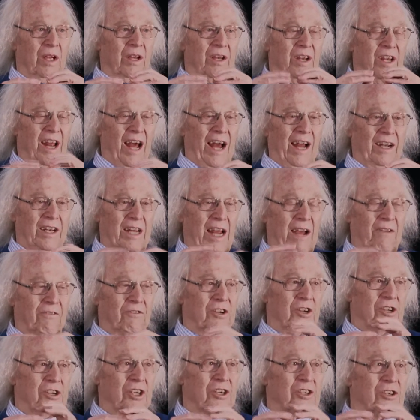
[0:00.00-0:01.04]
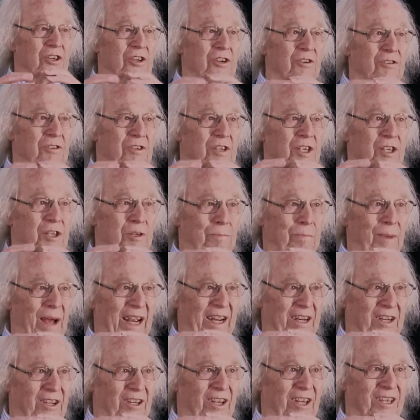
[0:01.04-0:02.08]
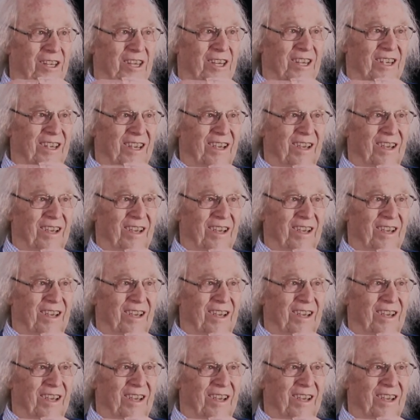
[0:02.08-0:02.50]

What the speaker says: not have to just use the speckles,